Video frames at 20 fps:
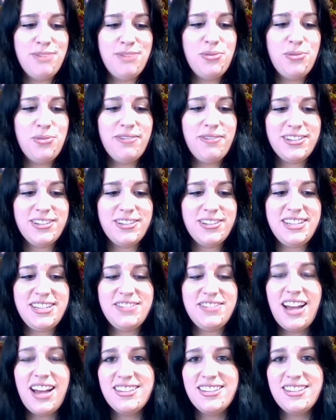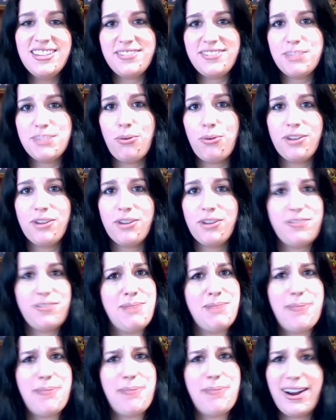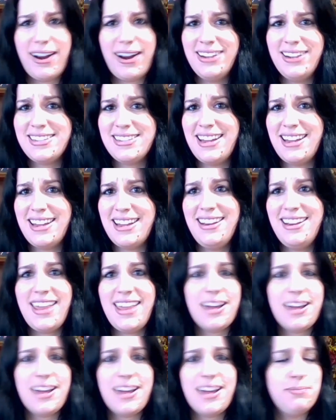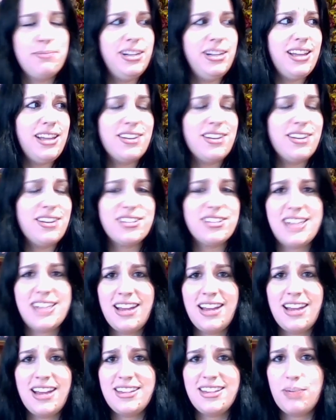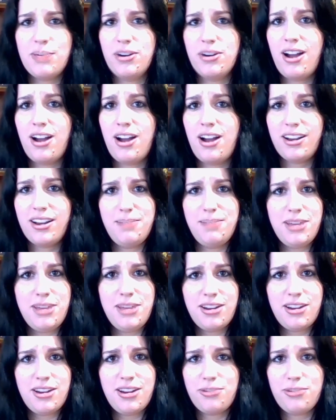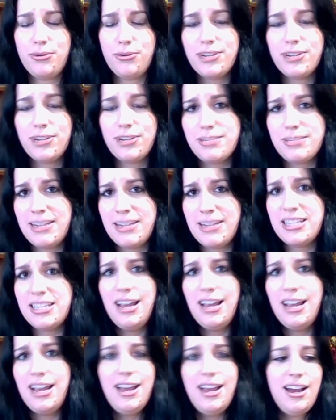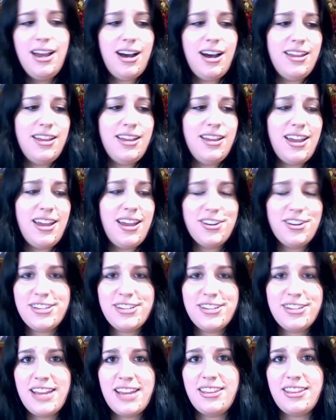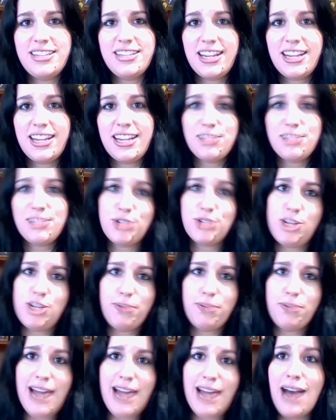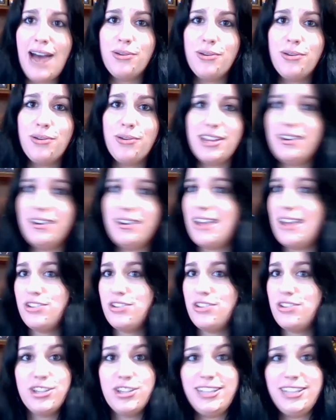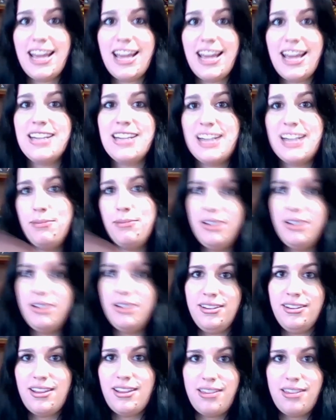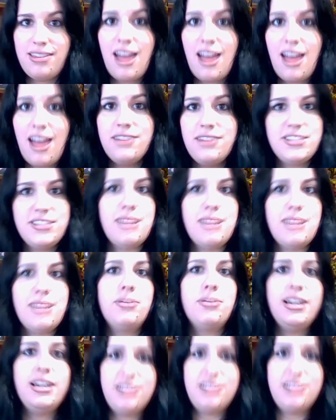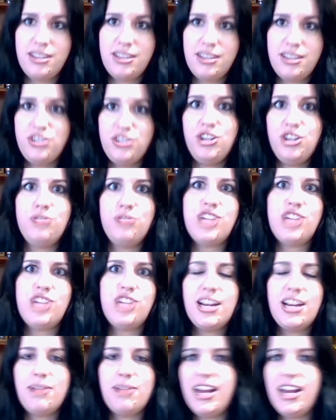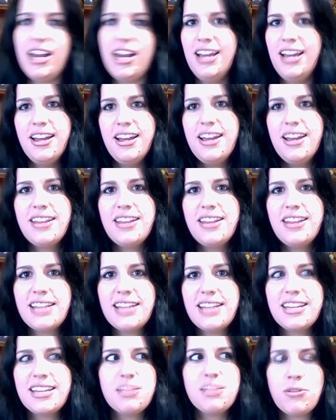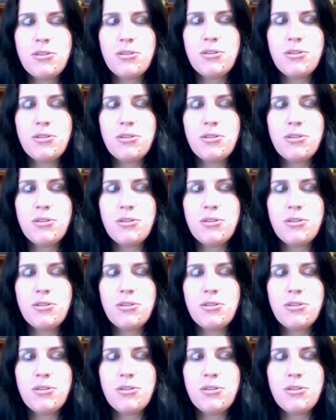We've received tons of support from my parents, and they completely understand that we're not going to be here through Christmas. They understand that the tickets were cheaper now than certainly any time in the end of December into, you know, January. That's like the